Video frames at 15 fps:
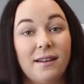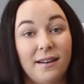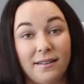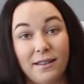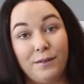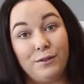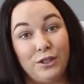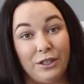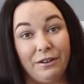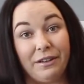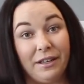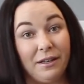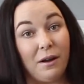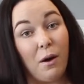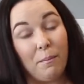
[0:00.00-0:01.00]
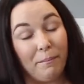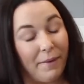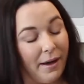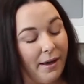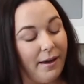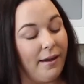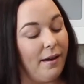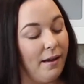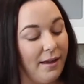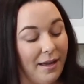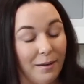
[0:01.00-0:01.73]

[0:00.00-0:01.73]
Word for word: and I love sharing my